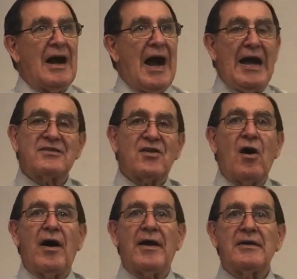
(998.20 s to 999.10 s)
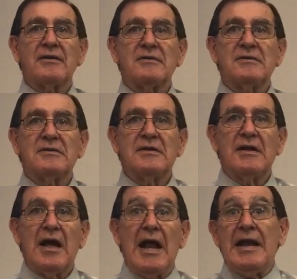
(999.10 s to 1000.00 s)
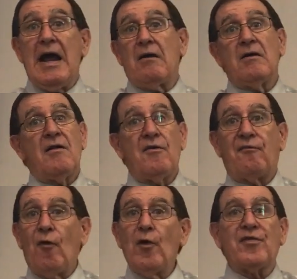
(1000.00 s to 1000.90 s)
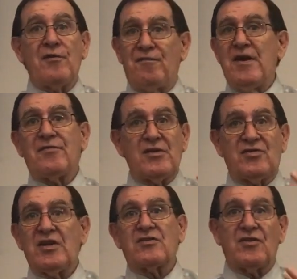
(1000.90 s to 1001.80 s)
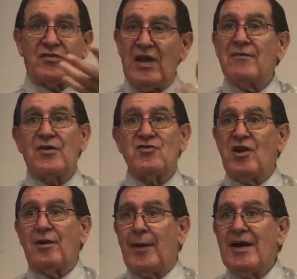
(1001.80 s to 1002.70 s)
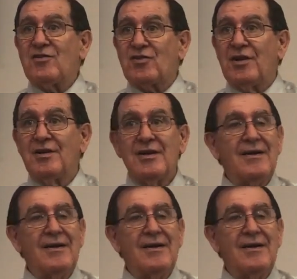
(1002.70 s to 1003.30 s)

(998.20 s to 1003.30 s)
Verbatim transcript: I saw it. Now, the fourth and fifth and sixth and seventh generation,